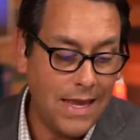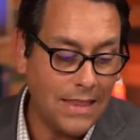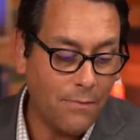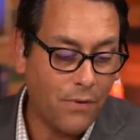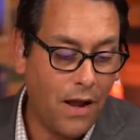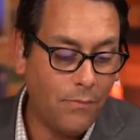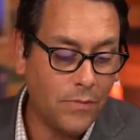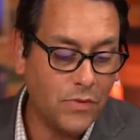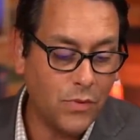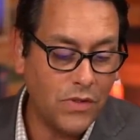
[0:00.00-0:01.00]
and the
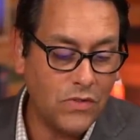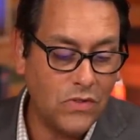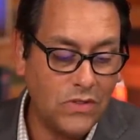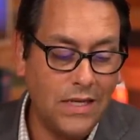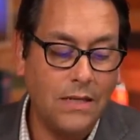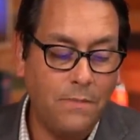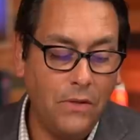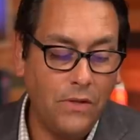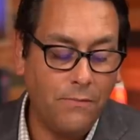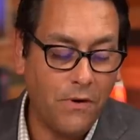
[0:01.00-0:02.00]
problems with
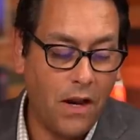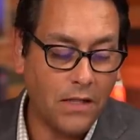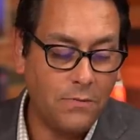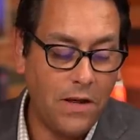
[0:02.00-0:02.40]
sustainability products